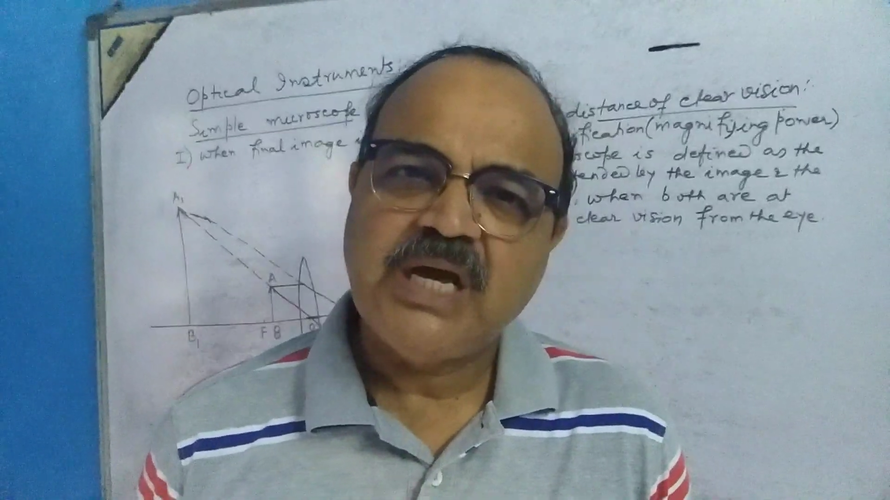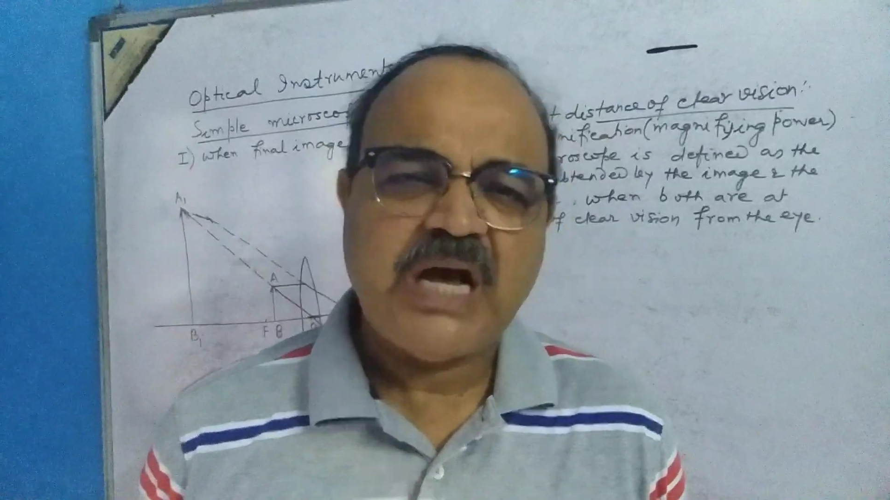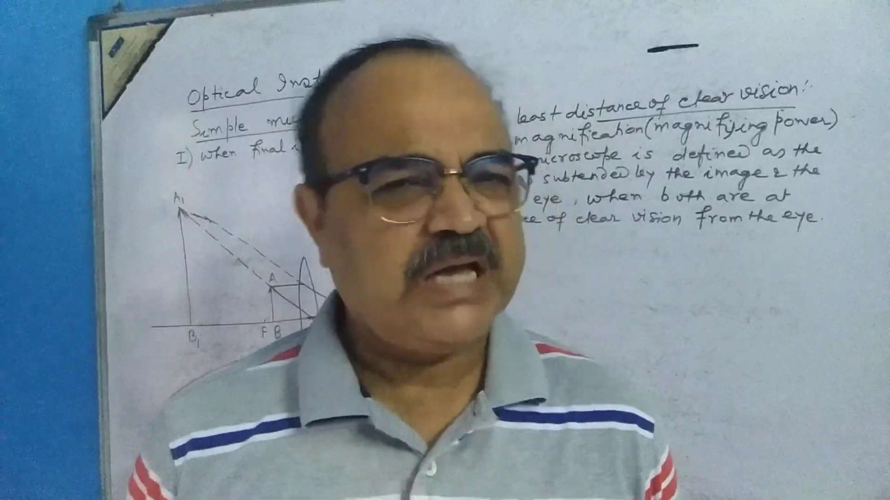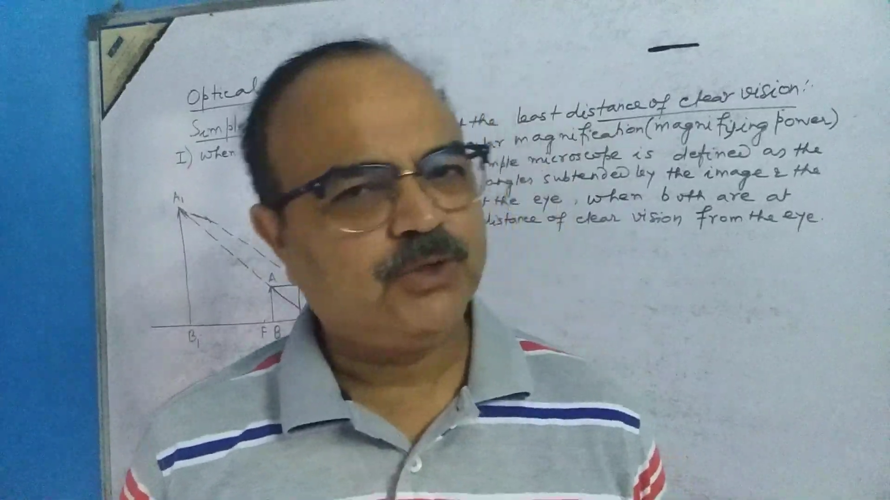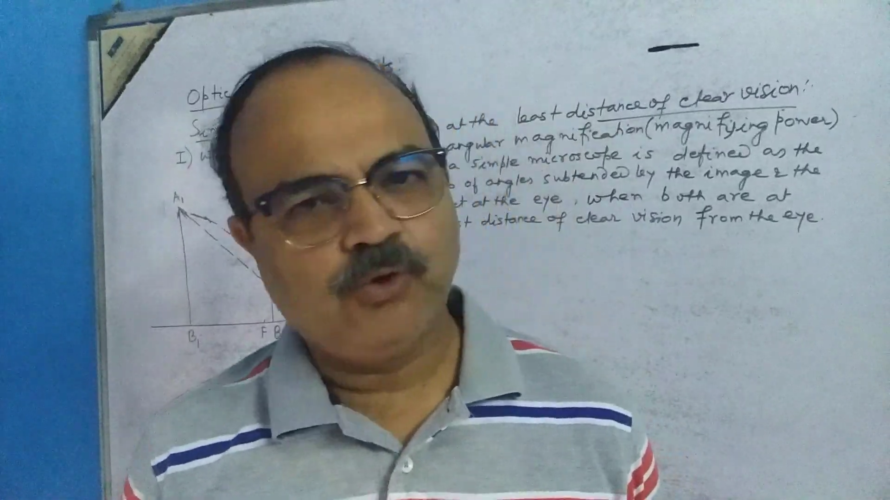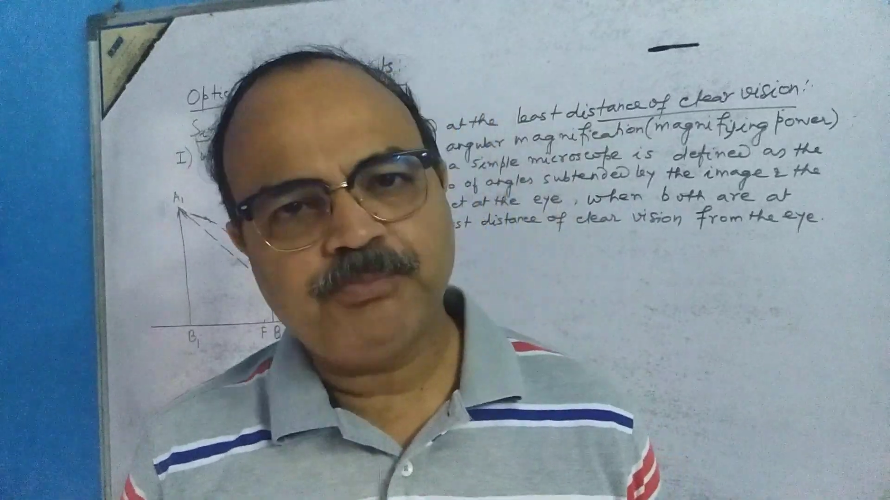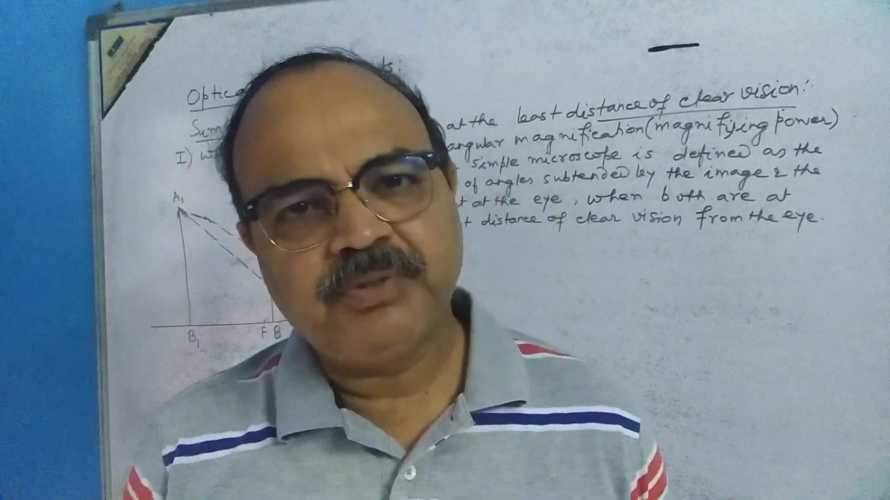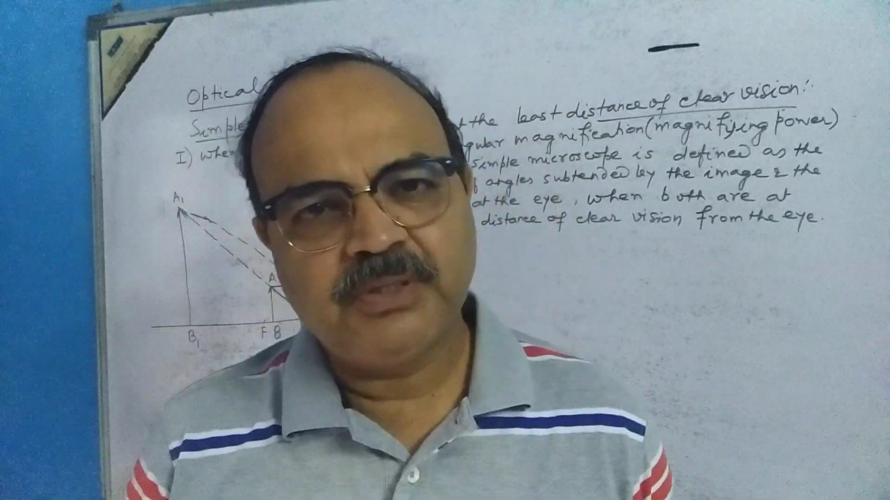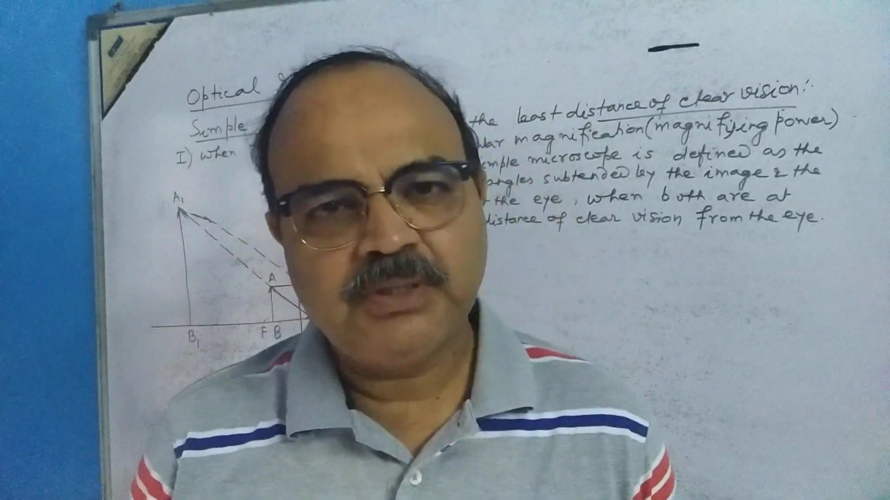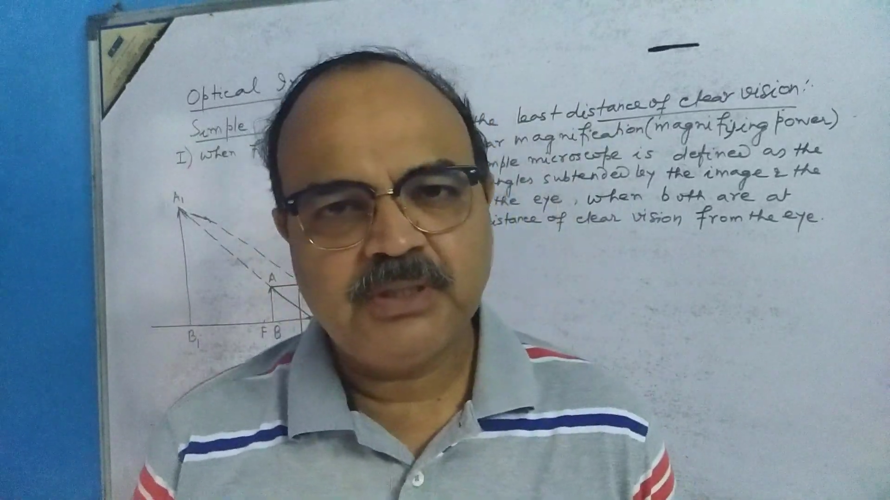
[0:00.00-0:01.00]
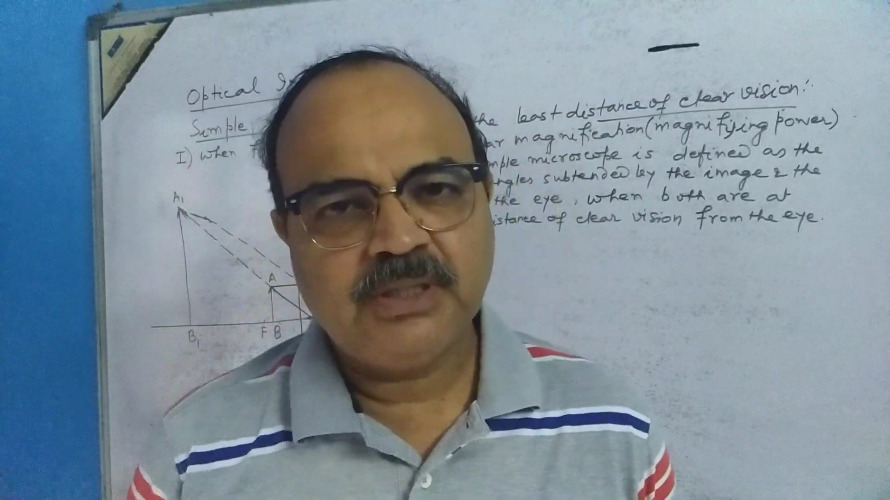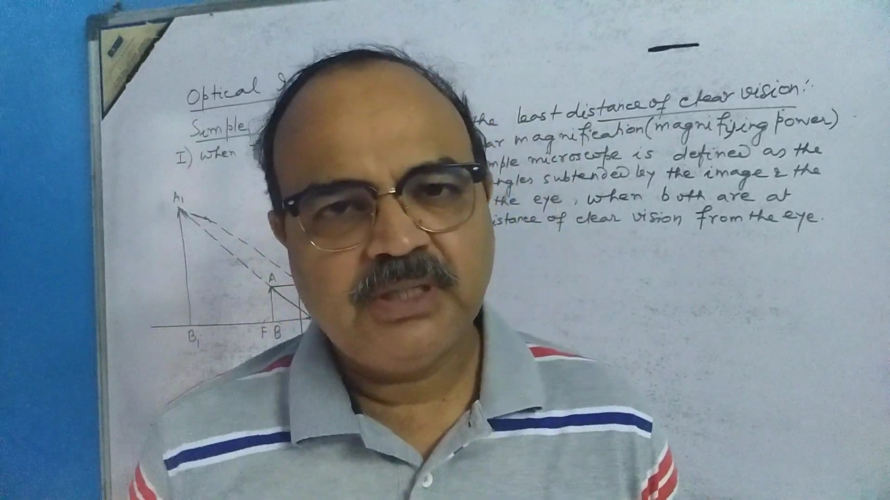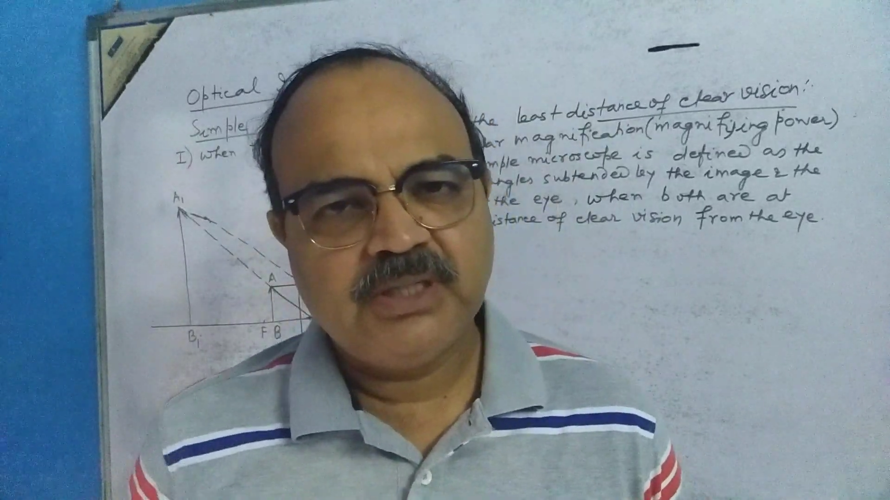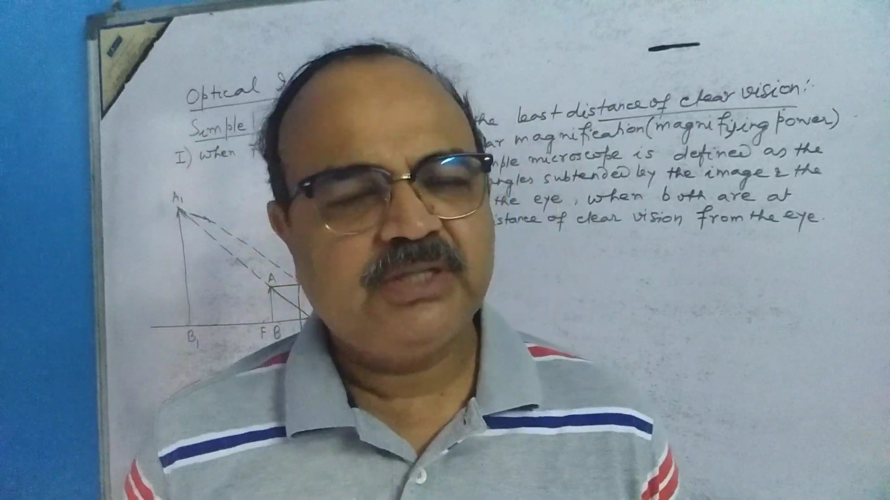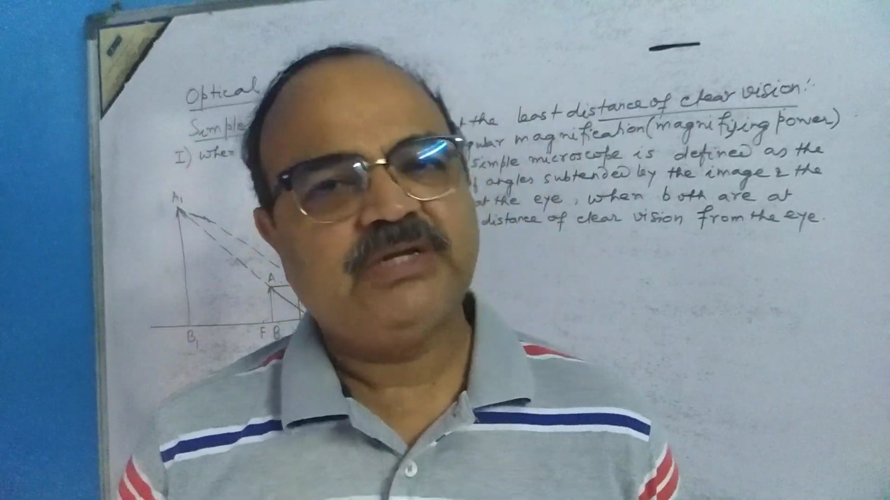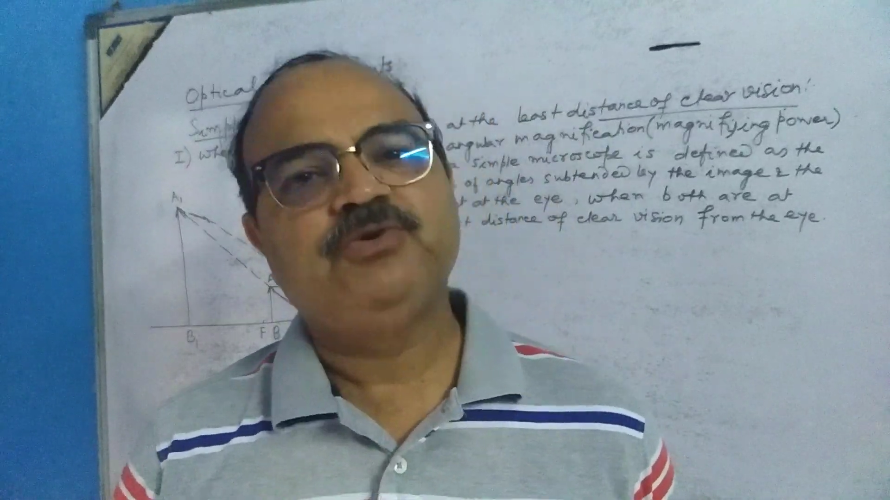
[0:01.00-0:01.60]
I hope that